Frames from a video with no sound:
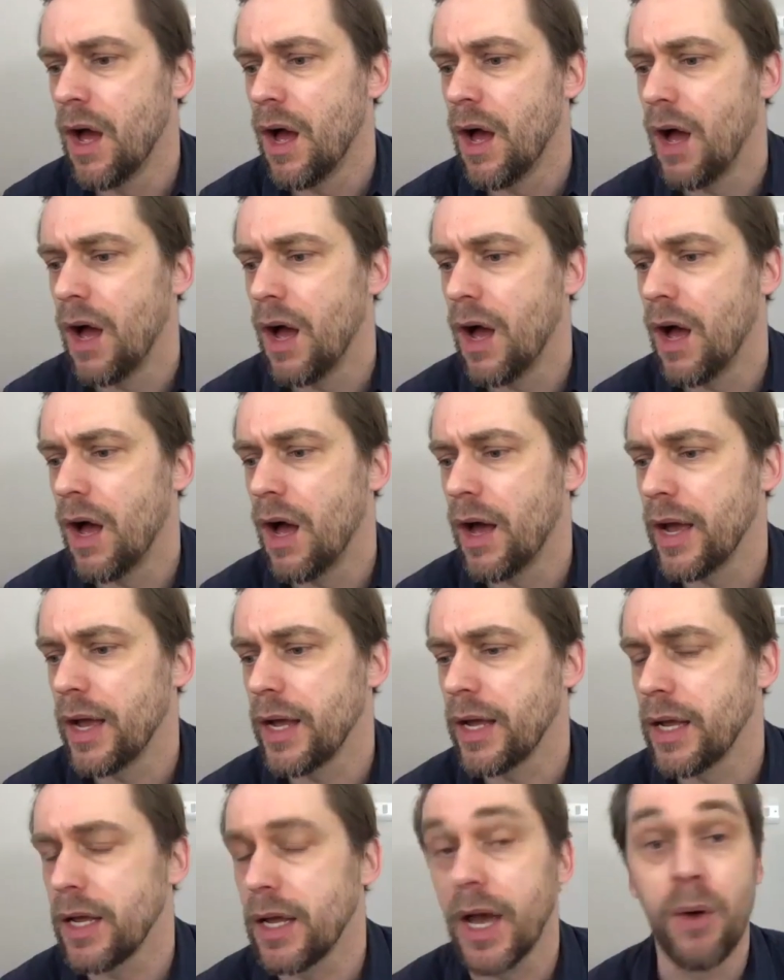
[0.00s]

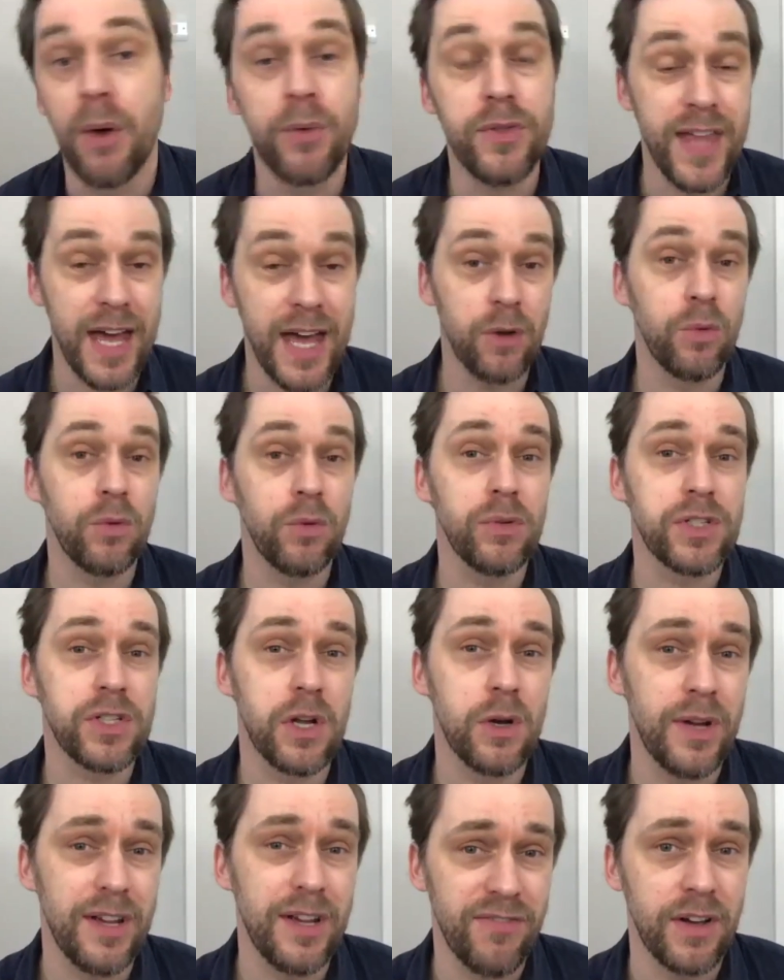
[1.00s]
I would then also,
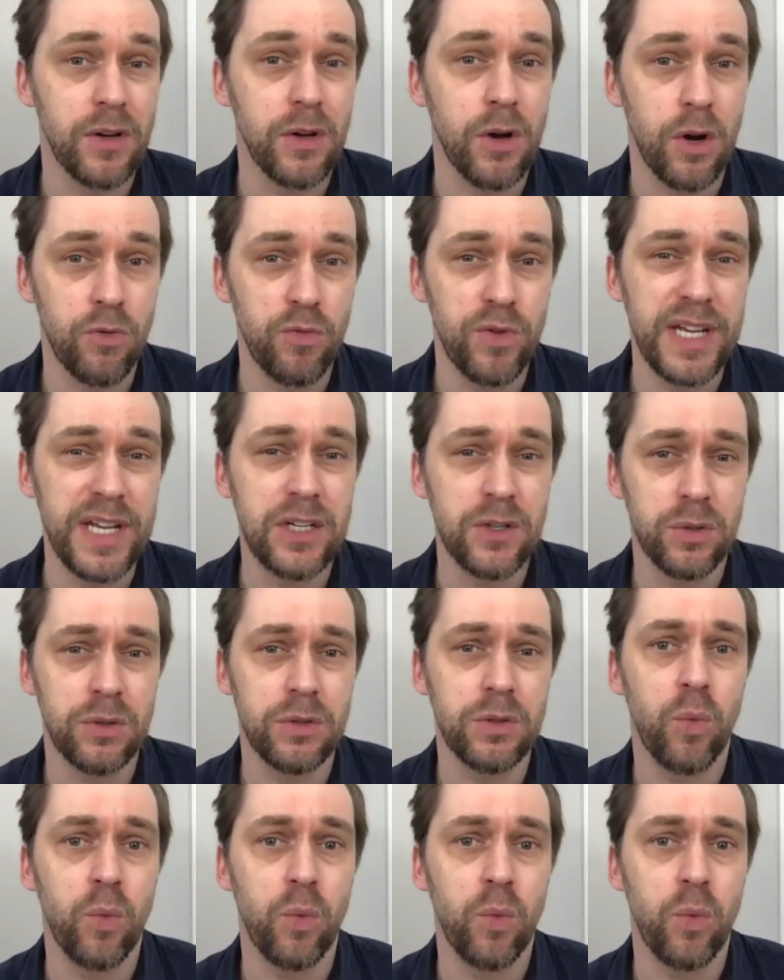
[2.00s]
if I got a recall,